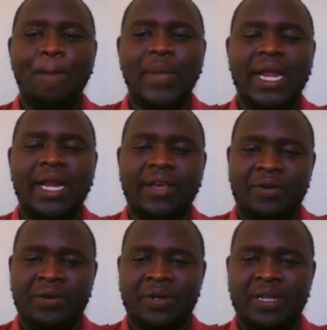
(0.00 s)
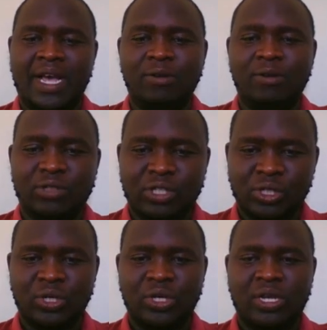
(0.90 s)
million
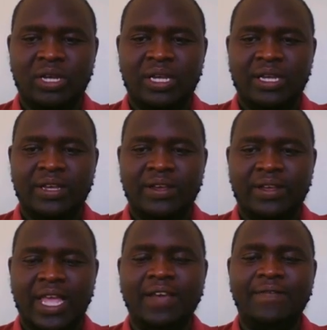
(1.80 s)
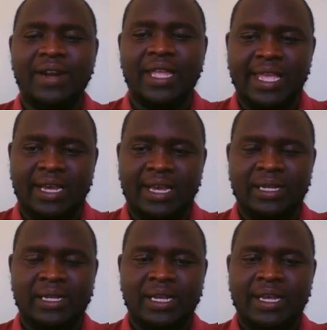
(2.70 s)
out every
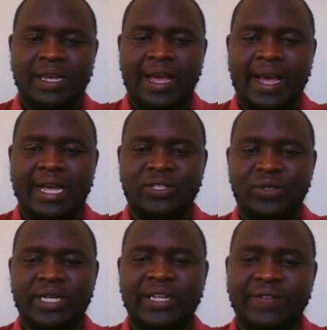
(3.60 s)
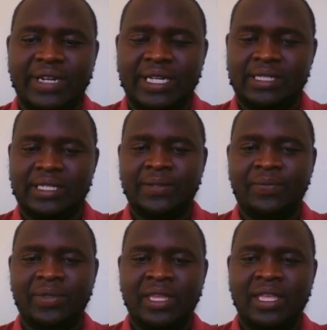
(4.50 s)
year as your dividends.
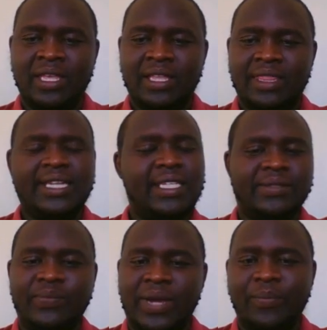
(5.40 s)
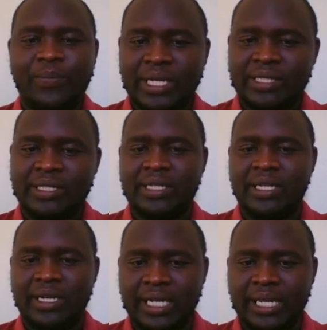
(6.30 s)
That is my
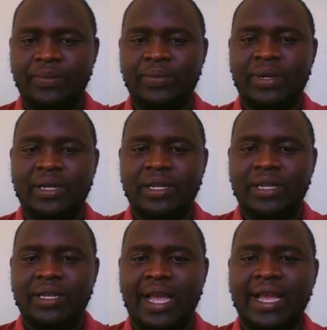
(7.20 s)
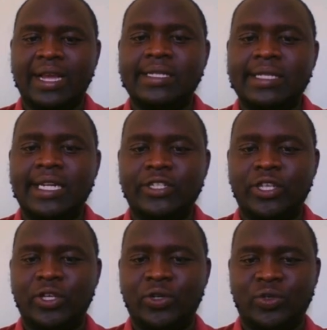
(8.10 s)
best dream I can sell
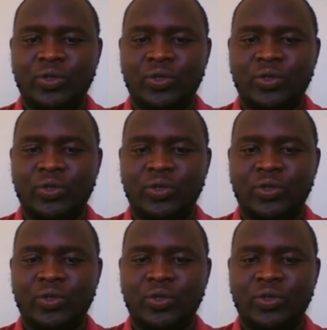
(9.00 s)
to you